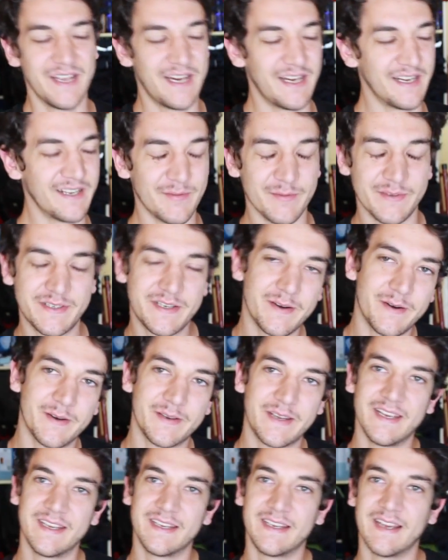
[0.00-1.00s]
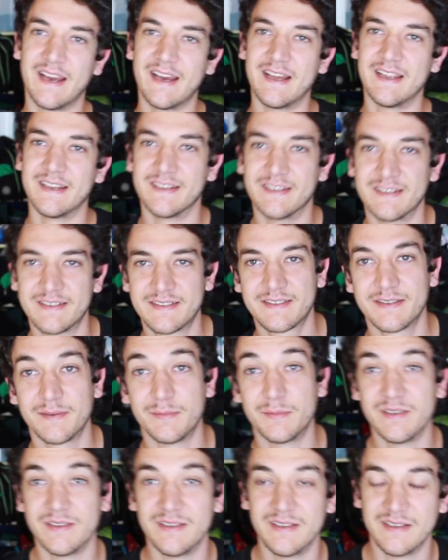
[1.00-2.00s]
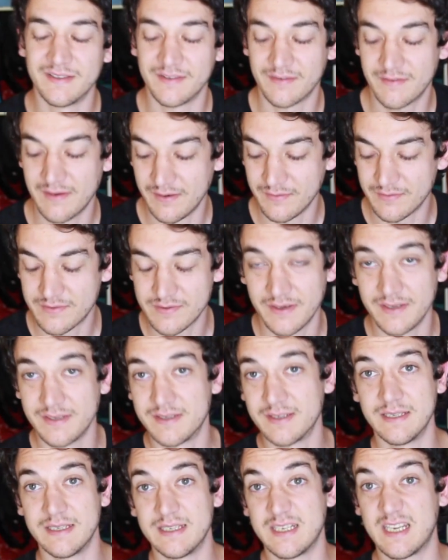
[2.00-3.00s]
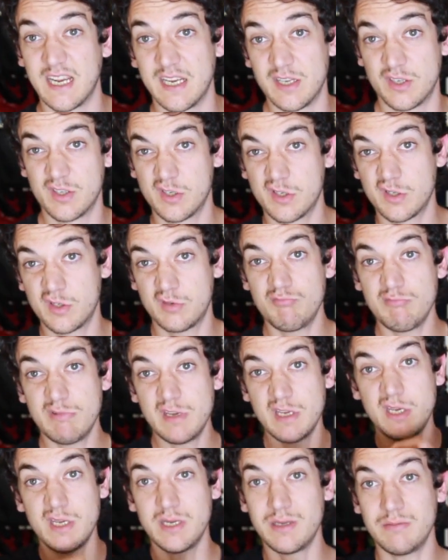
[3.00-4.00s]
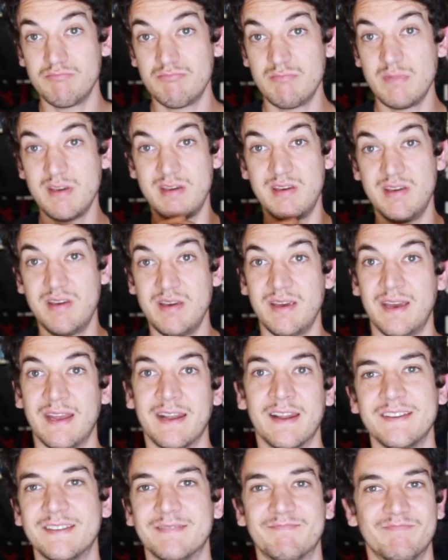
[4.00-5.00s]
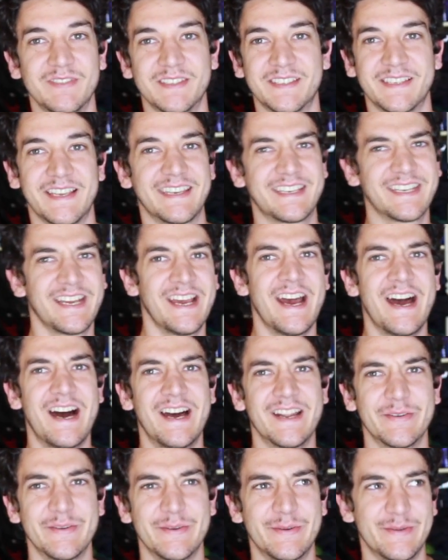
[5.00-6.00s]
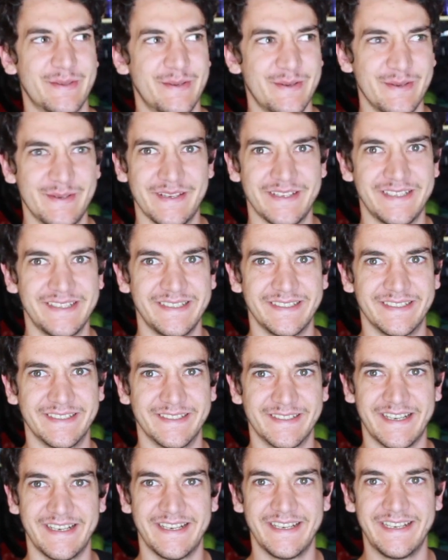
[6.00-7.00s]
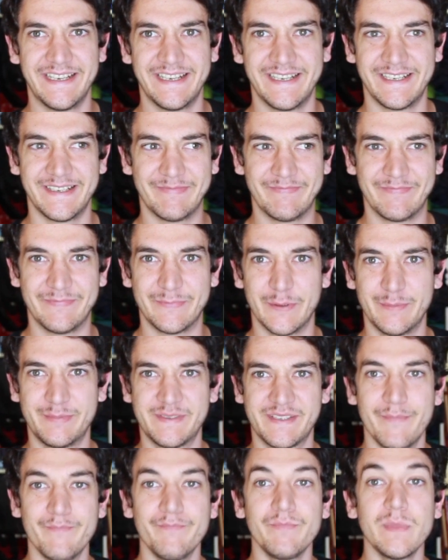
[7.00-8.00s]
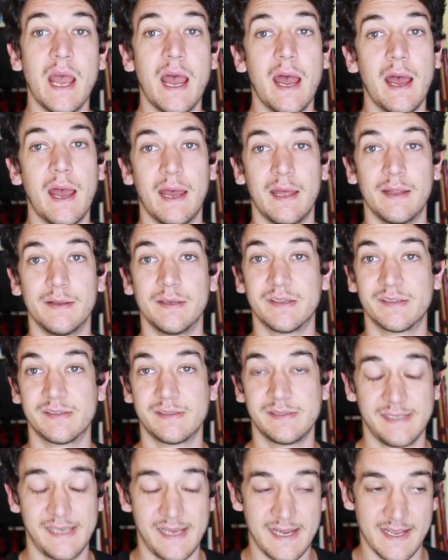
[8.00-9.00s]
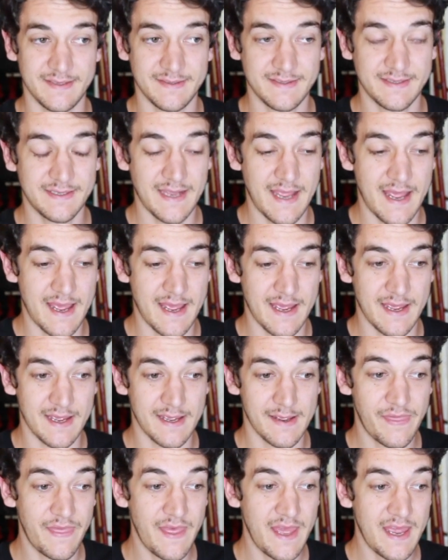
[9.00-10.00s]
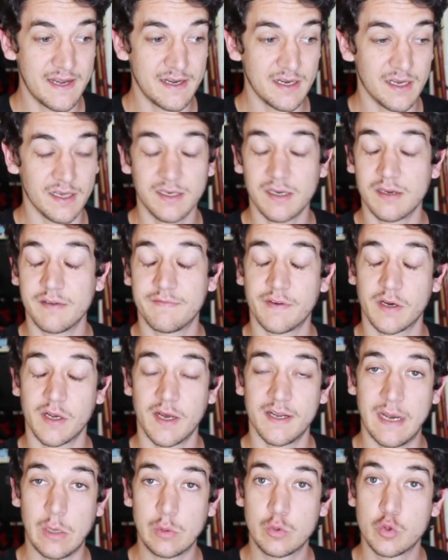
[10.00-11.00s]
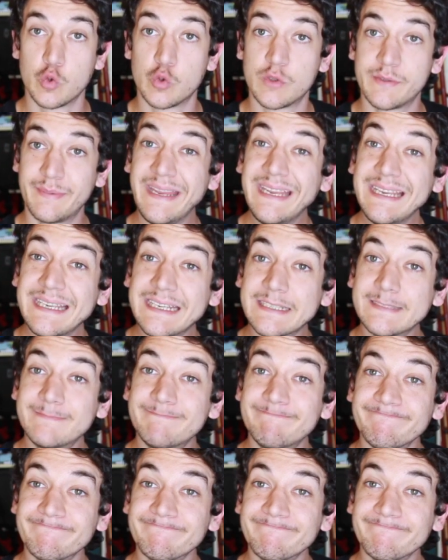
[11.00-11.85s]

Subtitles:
And I was talking, and someone in the crowd tried to indicate, meh, meh, and I was like, I don't know what you're saying, okay, whoops. And yes, then I kind of forgot how to speak.